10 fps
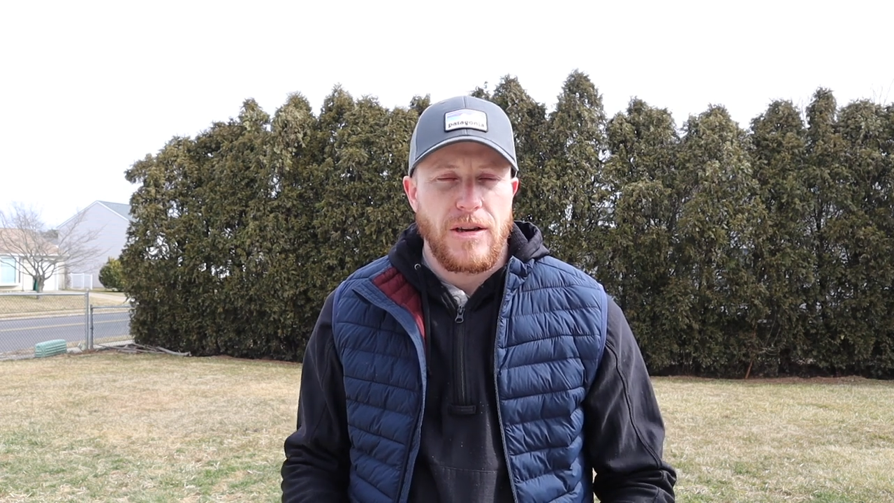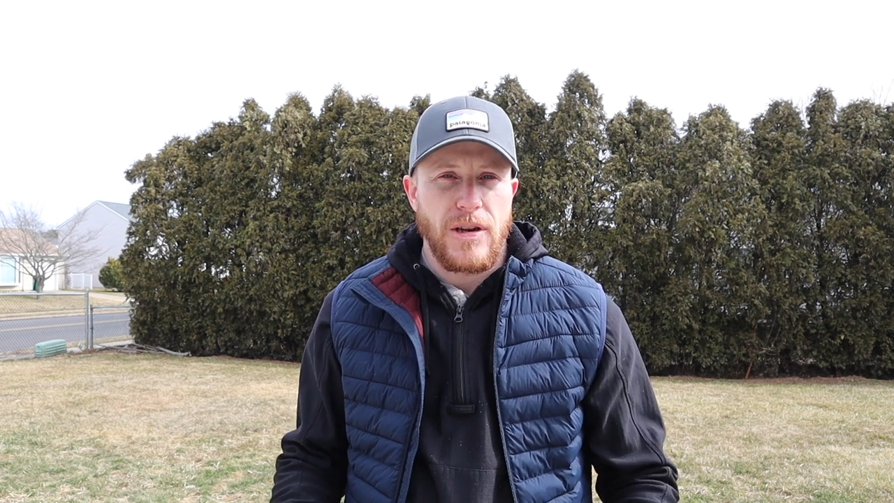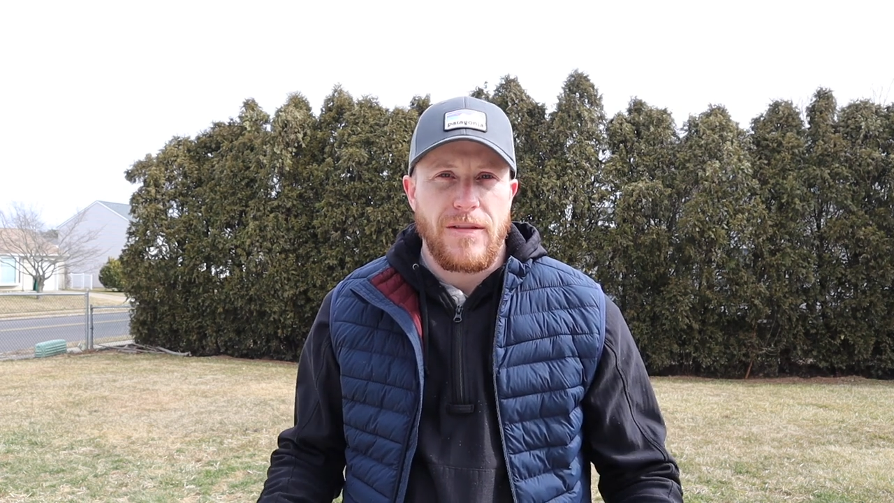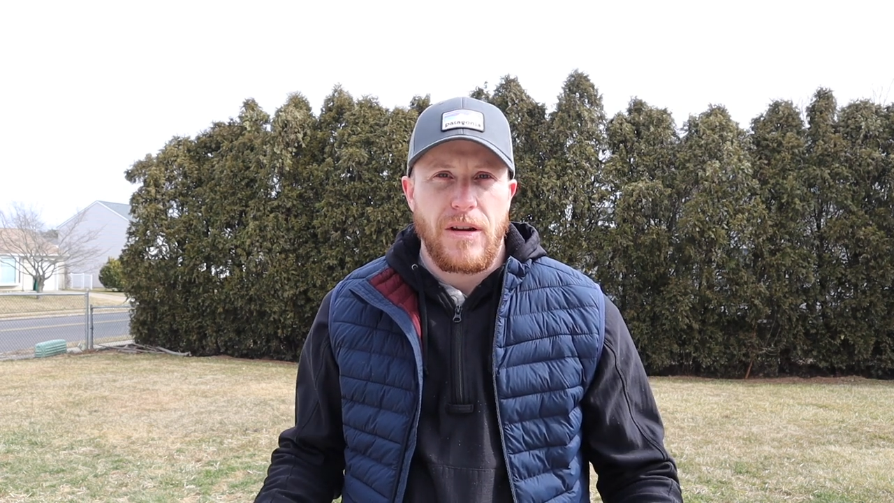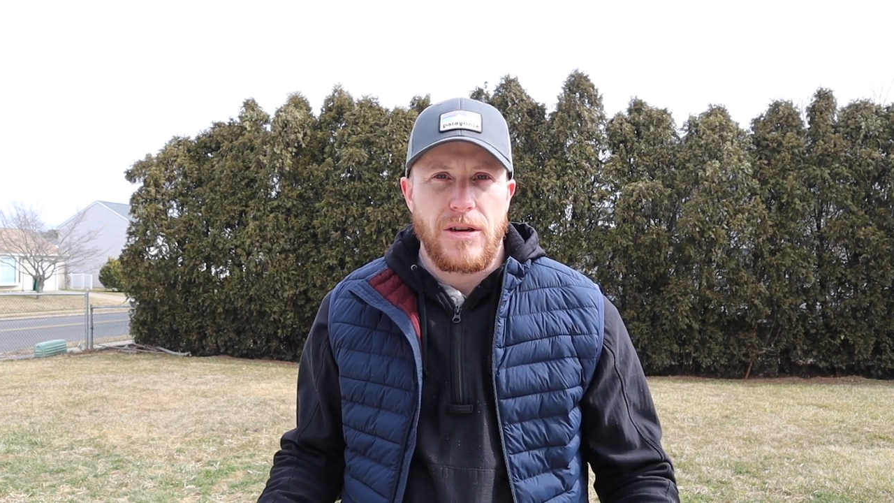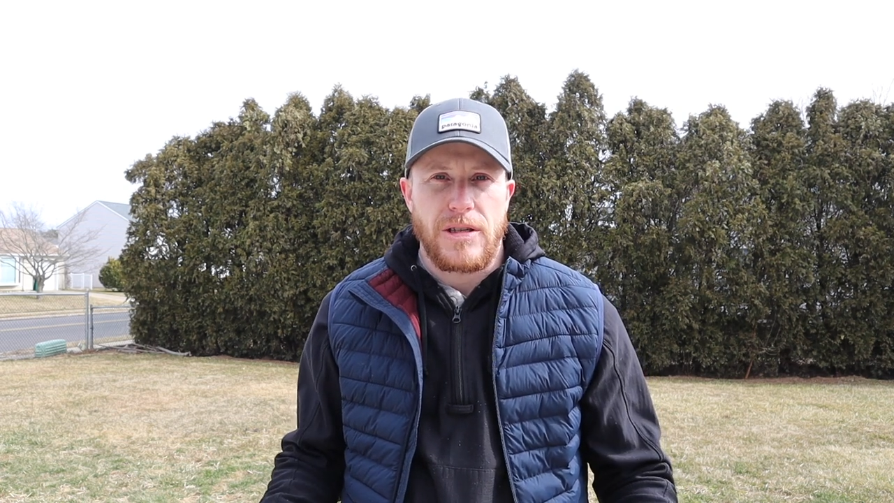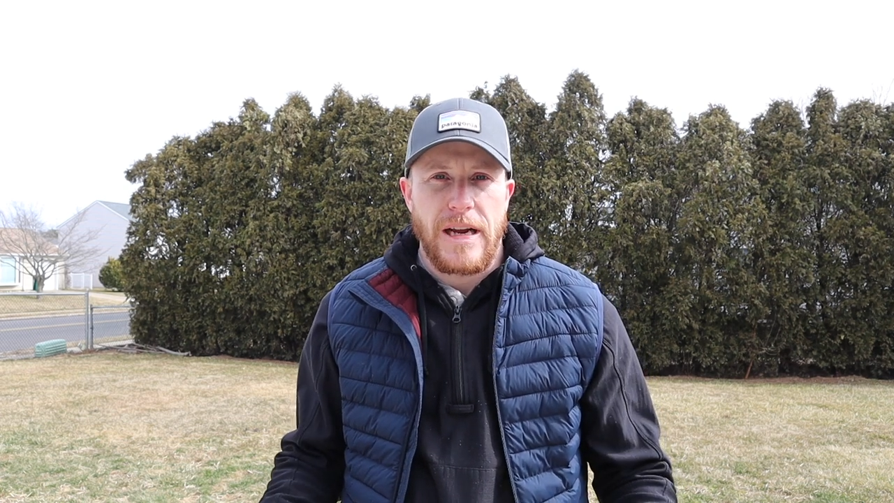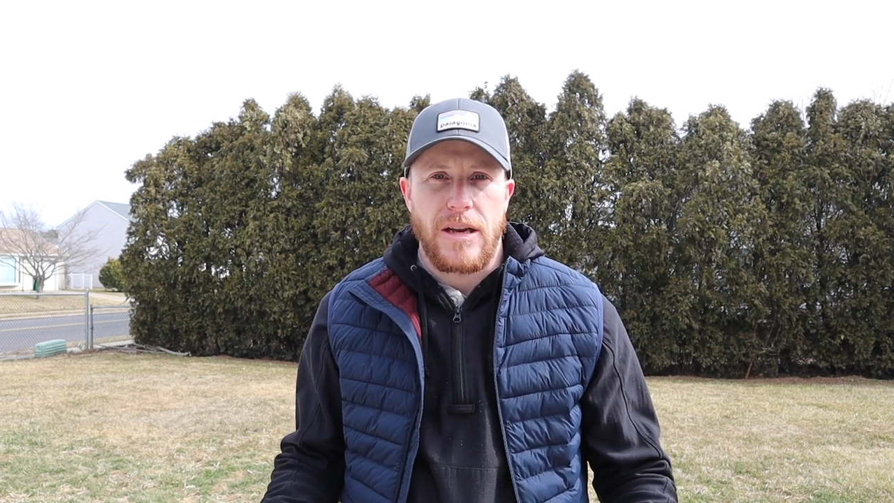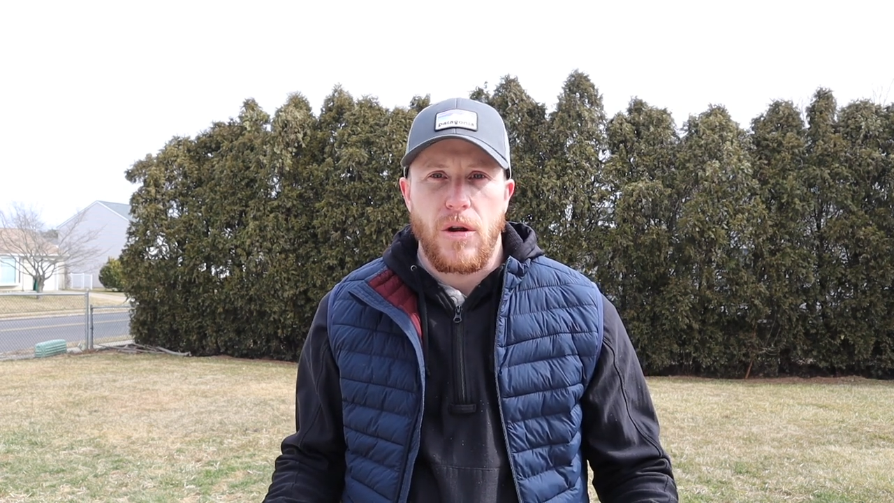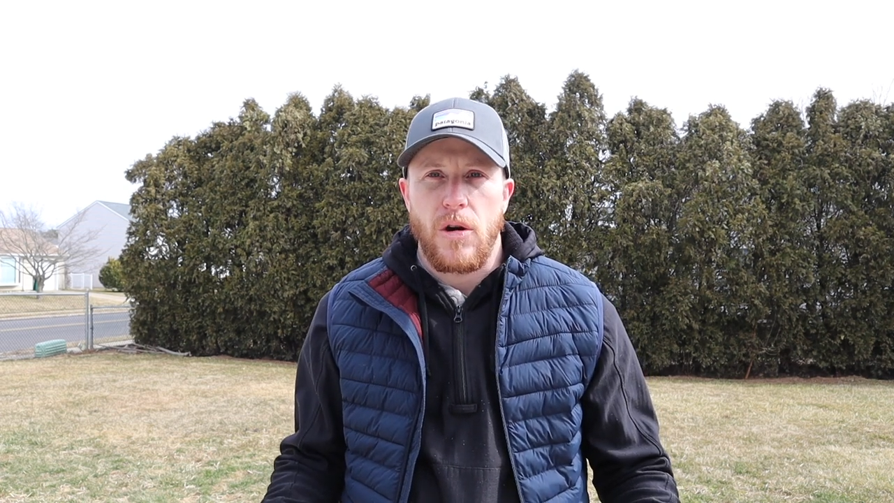Because you have to
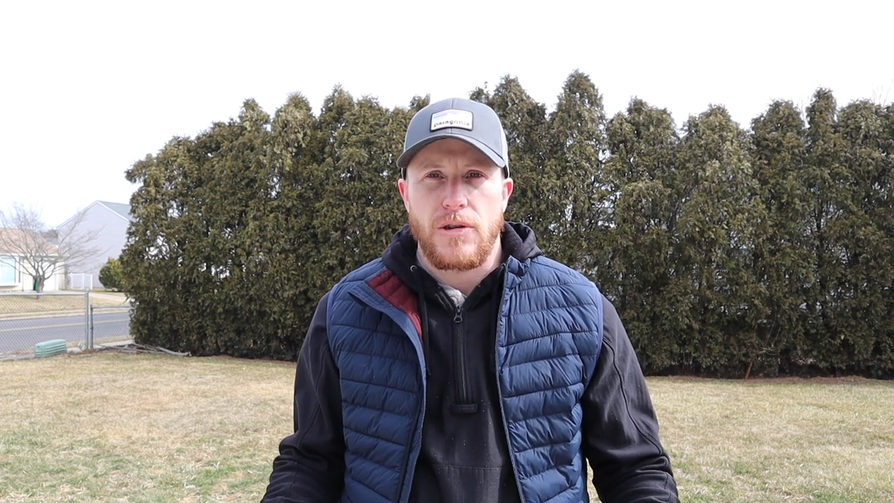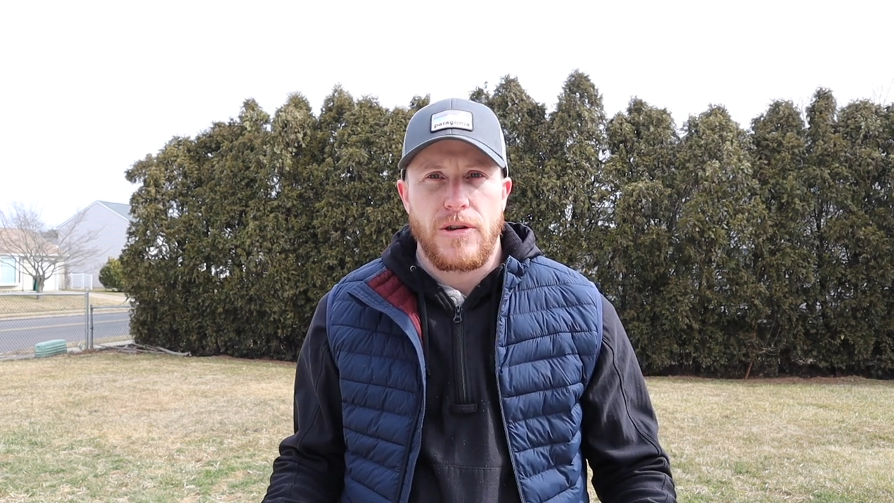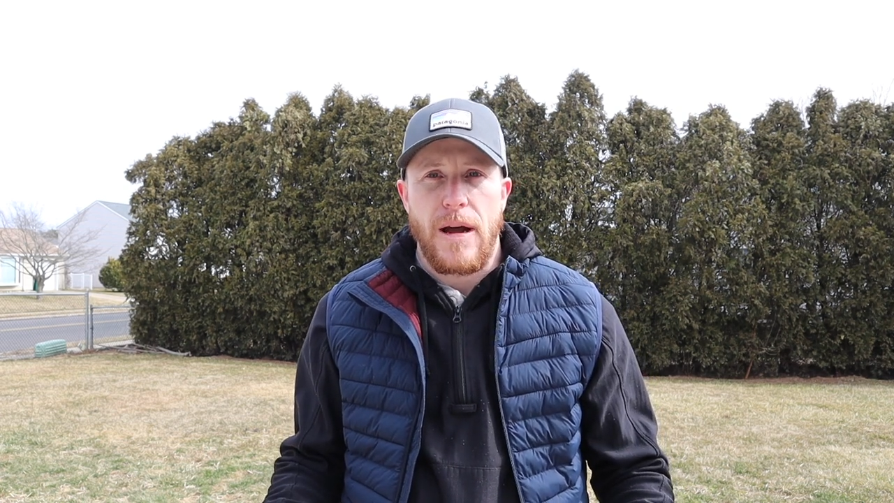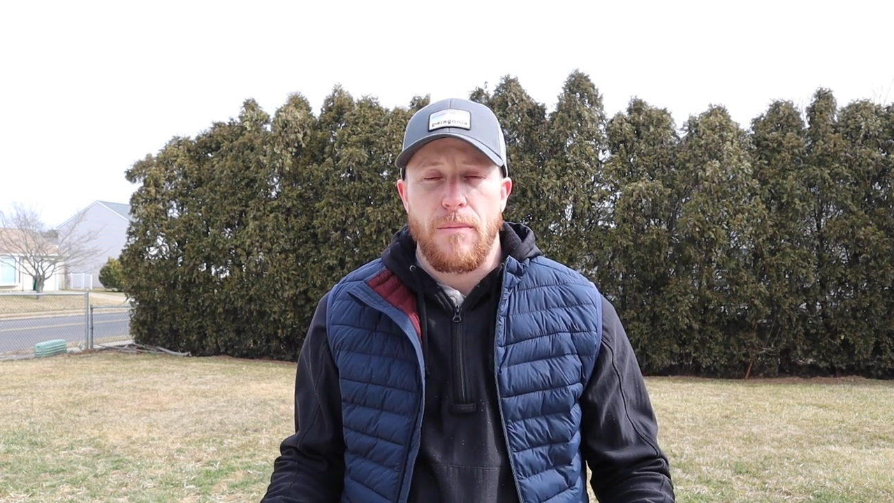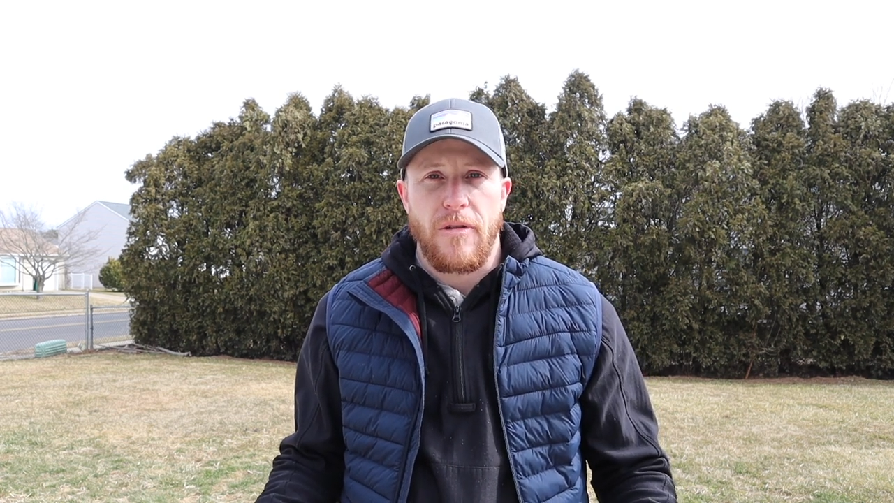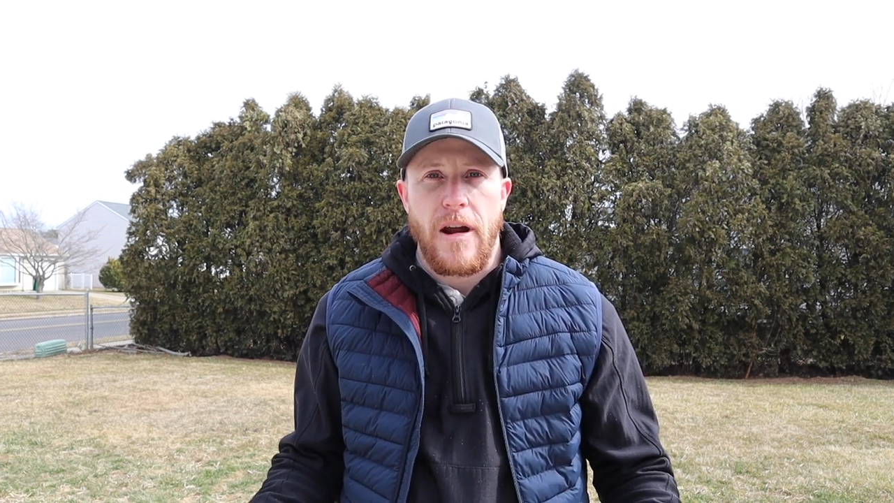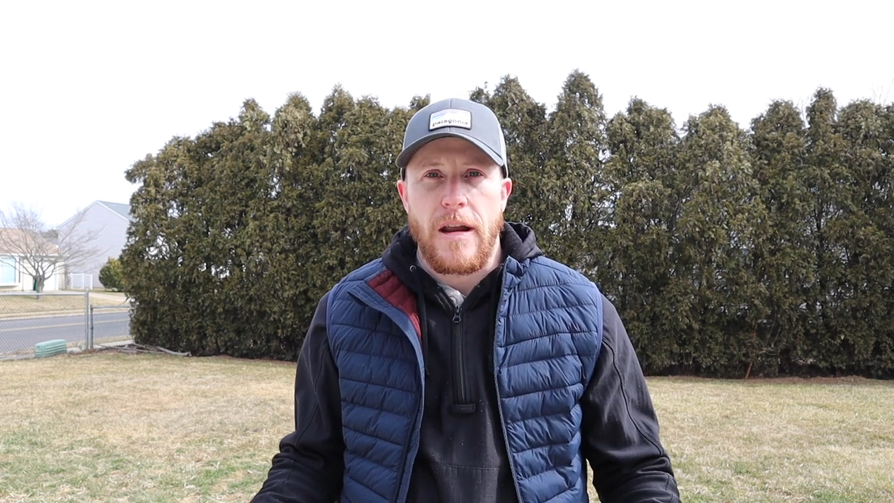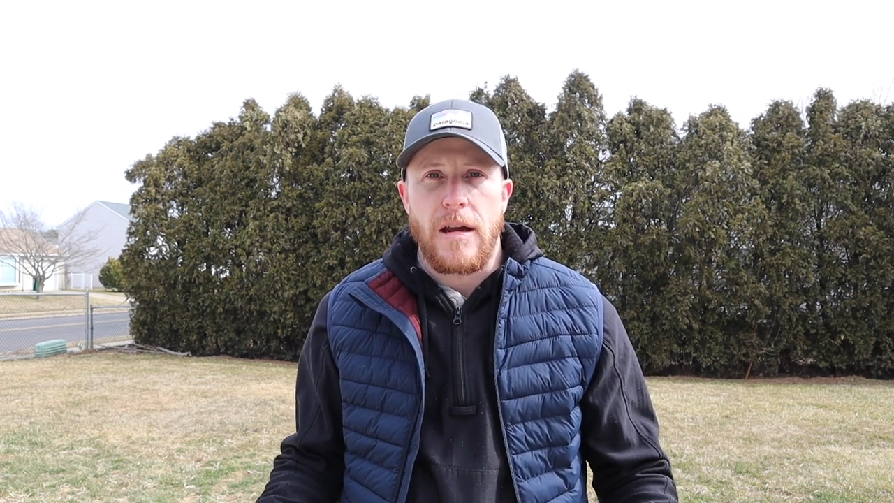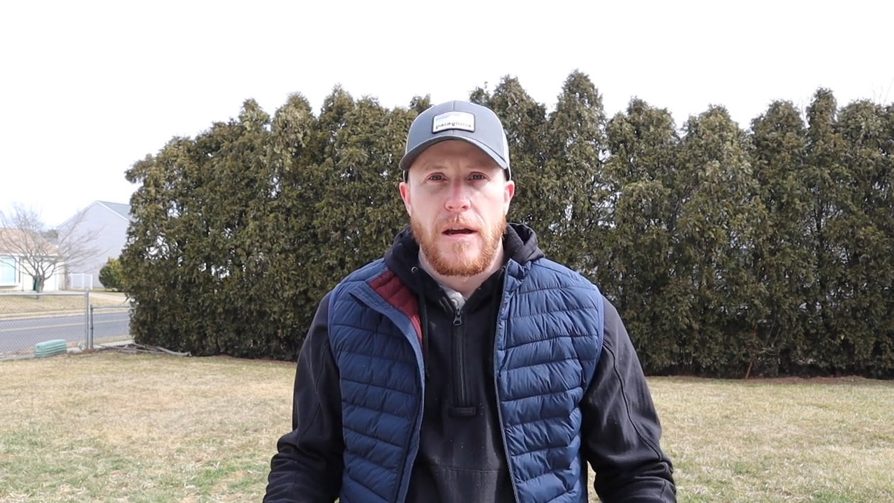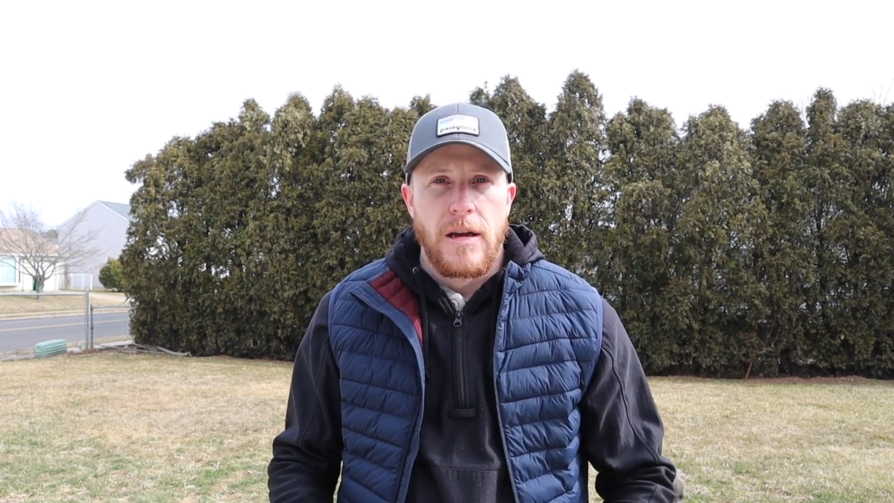understand, dogs are not
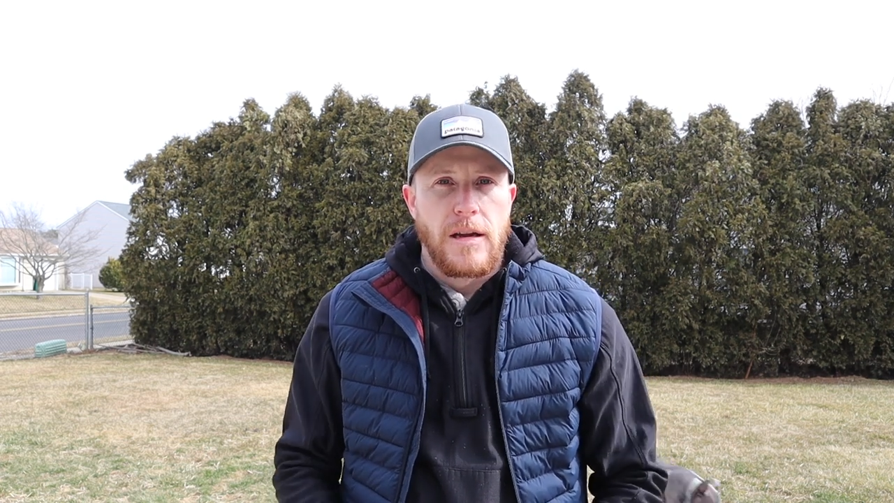bred